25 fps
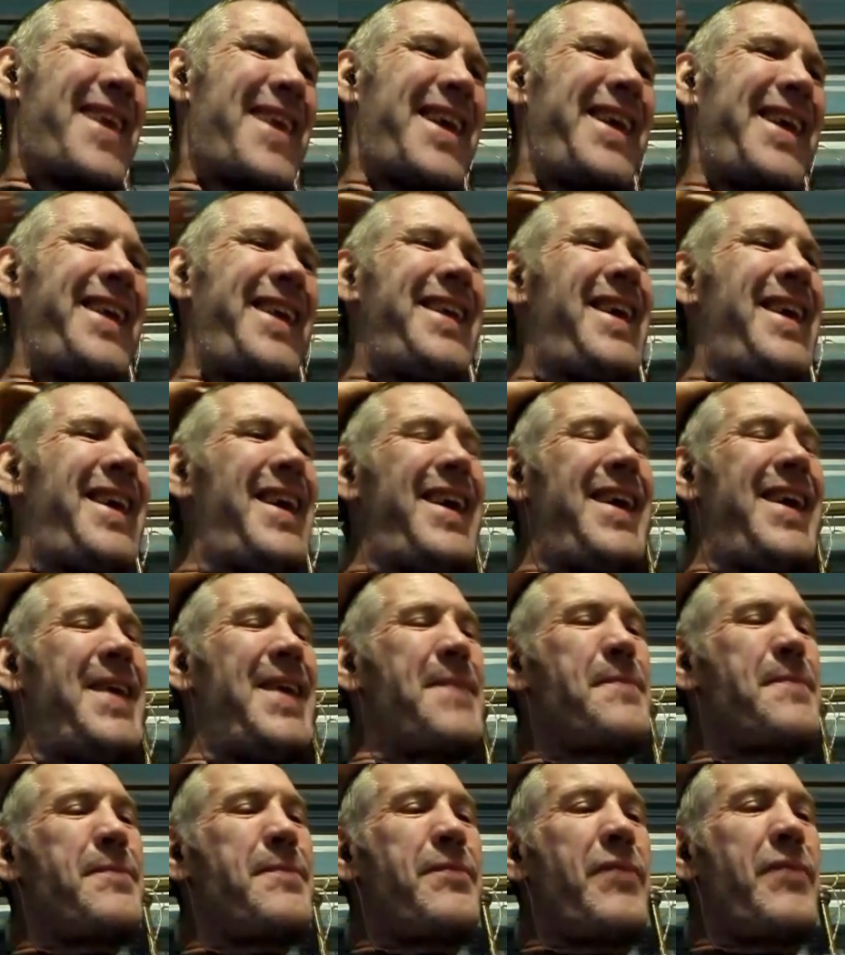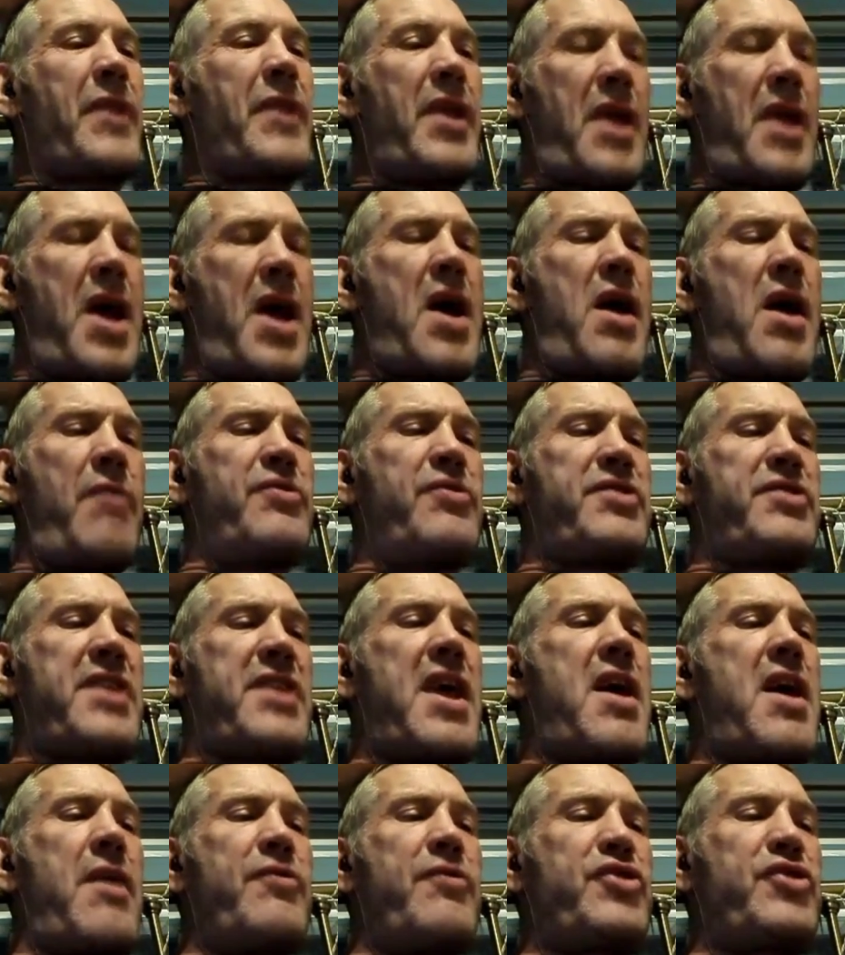Man, yeah, I was
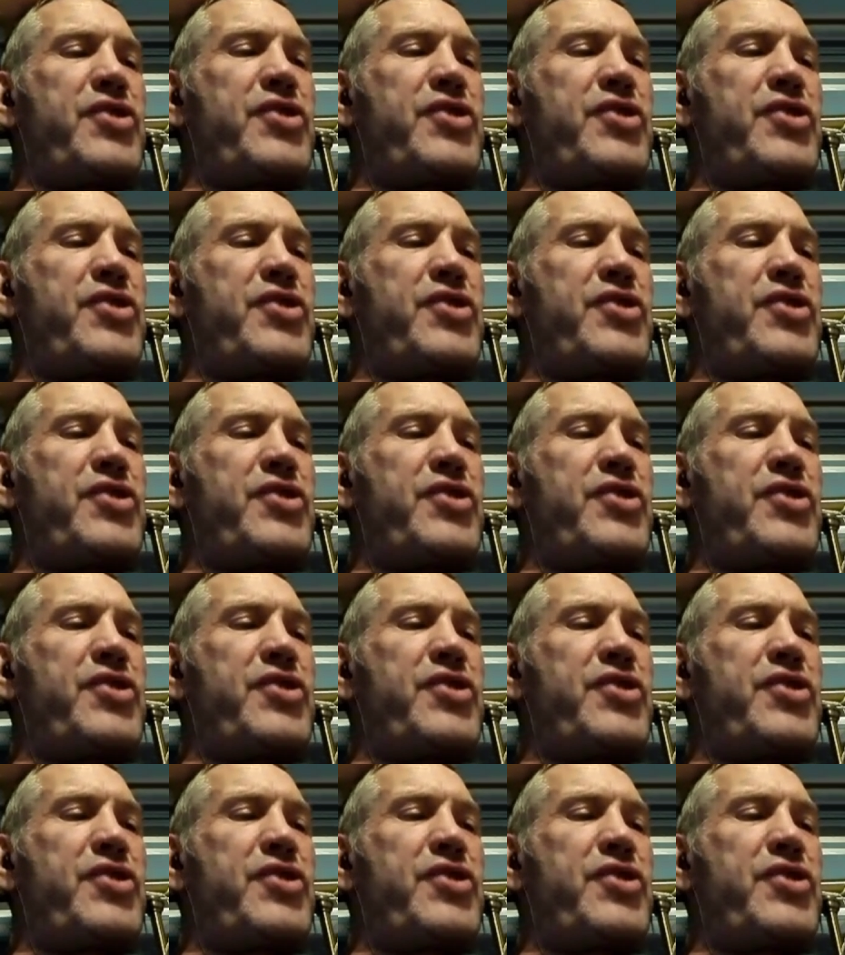there. I was.